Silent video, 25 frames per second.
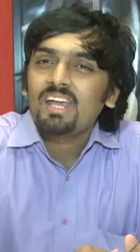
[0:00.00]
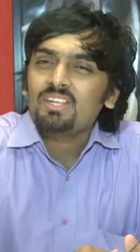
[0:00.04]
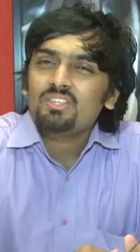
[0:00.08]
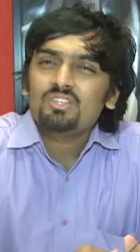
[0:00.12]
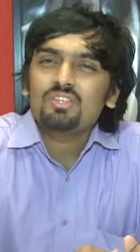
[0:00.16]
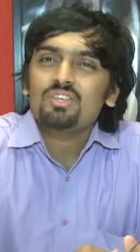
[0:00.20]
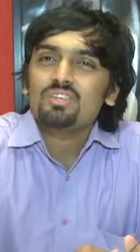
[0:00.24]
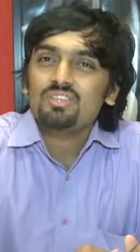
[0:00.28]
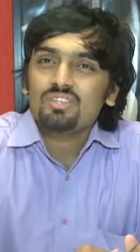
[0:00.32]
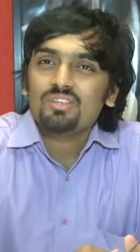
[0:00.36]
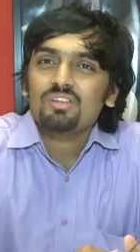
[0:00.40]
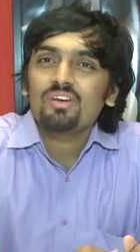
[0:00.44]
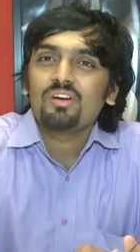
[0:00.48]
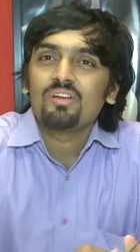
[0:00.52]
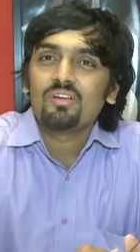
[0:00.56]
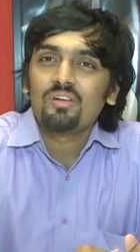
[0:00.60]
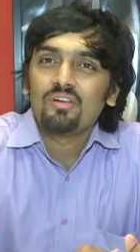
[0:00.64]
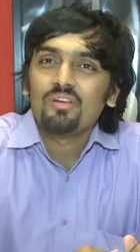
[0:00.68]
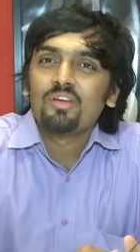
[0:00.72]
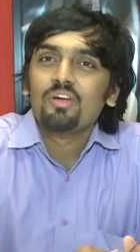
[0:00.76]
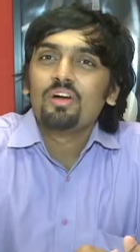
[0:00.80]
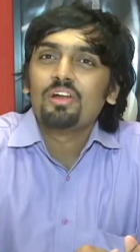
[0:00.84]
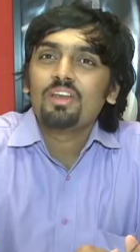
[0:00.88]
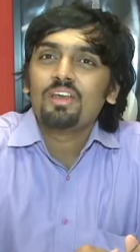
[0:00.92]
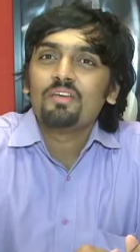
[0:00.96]
It's just a
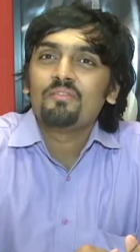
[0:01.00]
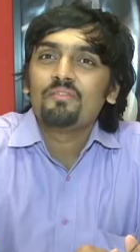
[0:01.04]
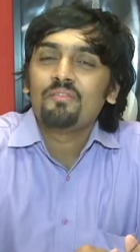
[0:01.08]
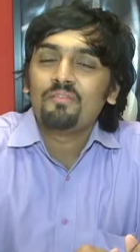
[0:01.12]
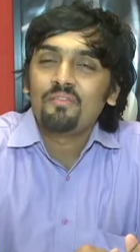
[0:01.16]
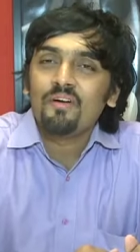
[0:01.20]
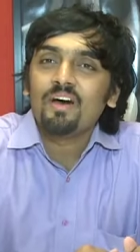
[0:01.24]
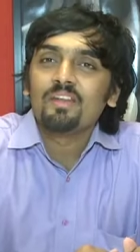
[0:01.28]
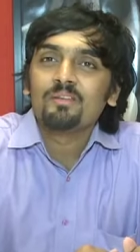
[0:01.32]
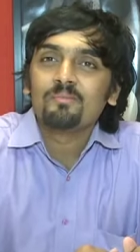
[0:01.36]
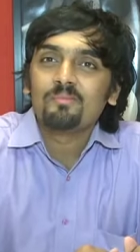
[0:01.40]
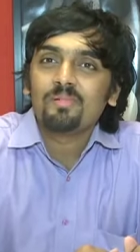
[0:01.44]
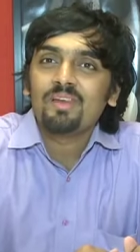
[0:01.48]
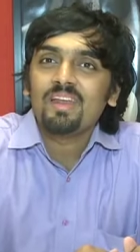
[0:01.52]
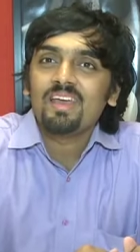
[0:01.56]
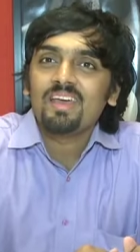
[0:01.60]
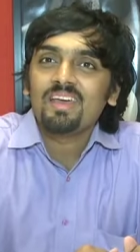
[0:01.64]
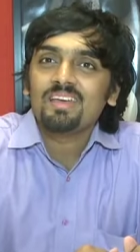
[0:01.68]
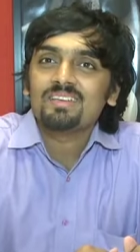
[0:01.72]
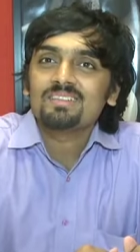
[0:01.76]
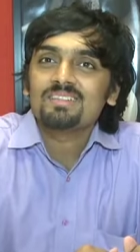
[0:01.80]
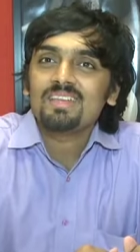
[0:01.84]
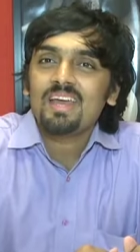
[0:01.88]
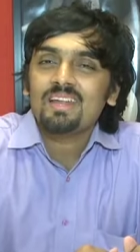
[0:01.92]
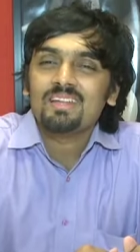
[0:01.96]
really fun
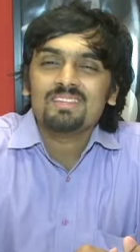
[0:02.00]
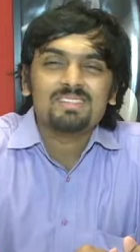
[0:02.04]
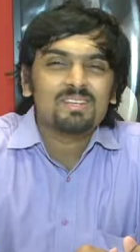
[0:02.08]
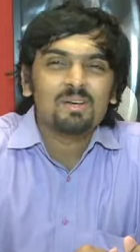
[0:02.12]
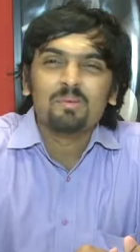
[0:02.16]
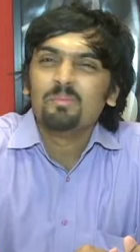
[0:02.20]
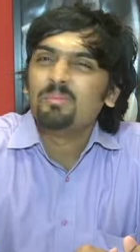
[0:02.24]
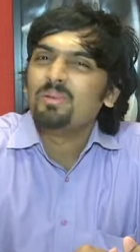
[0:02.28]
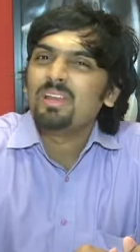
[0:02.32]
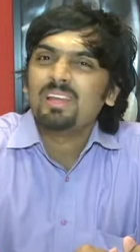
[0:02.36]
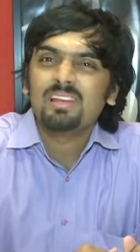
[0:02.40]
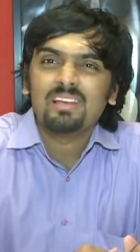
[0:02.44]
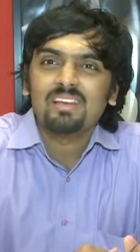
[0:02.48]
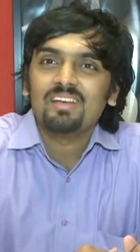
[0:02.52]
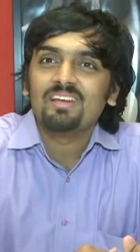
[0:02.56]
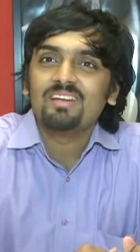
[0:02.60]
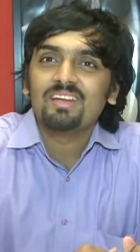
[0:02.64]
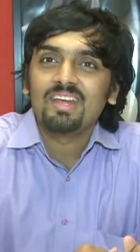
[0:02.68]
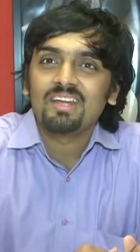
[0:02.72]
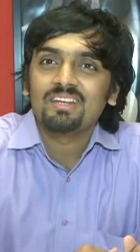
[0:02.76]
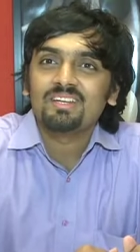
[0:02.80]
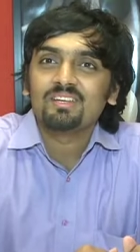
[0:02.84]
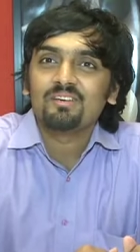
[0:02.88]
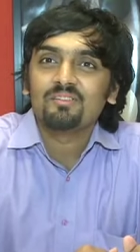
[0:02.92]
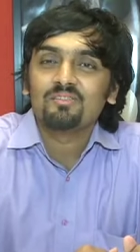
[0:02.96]
place and it's completely
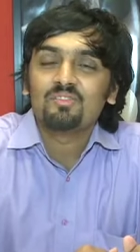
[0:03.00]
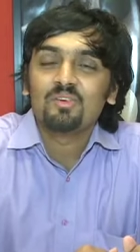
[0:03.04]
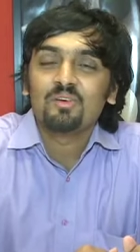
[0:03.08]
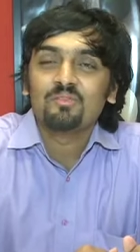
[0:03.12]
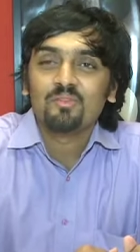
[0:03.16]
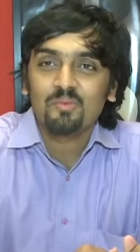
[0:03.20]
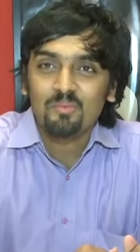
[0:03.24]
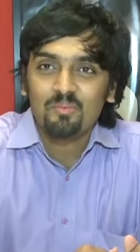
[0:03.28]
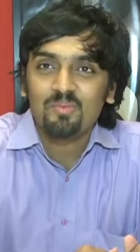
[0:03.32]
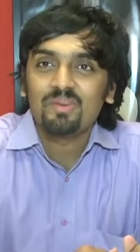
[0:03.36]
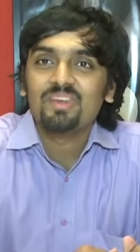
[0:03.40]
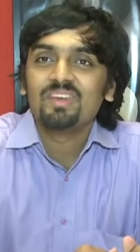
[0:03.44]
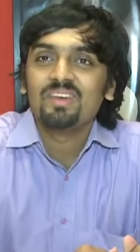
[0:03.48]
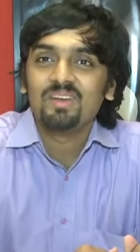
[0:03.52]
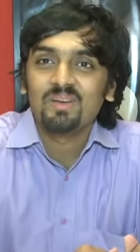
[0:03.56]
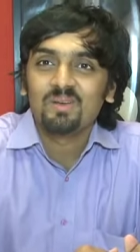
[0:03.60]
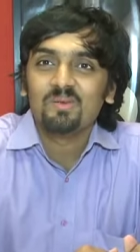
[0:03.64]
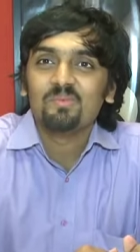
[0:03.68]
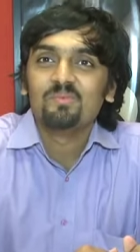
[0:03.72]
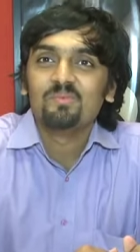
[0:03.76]
addictive. You have to be here to